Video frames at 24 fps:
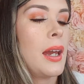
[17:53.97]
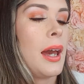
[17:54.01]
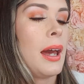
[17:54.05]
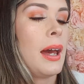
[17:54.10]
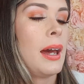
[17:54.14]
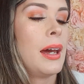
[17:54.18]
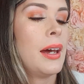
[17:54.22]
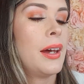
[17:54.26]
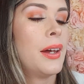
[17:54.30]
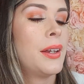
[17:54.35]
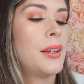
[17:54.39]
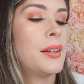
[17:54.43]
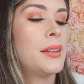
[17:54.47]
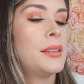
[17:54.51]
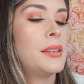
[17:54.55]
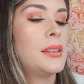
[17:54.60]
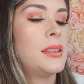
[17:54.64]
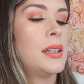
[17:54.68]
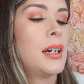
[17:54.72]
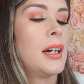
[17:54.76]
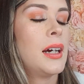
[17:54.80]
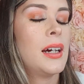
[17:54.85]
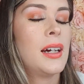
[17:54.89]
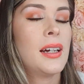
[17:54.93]
And
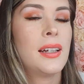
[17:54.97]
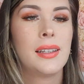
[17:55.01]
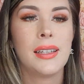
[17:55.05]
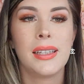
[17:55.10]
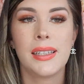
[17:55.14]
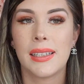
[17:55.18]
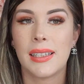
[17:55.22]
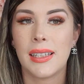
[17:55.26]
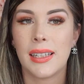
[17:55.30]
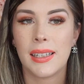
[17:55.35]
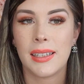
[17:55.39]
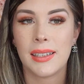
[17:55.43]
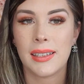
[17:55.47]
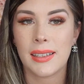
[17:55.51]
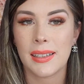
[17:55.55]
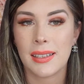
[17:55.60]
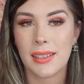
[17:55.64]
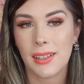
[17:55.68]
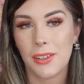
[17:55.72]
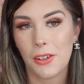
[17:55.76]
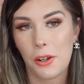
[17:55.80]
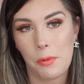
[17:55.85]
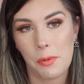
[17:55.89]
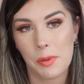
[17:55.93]
this is
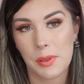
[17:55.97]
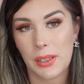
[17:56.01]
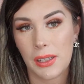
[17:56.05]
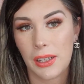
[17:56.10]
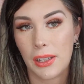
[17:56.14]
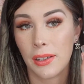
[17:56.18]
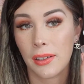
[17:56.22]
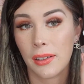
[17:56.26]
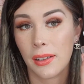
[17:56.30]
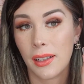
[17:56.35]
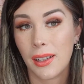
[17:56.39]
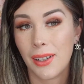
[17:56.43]
obviously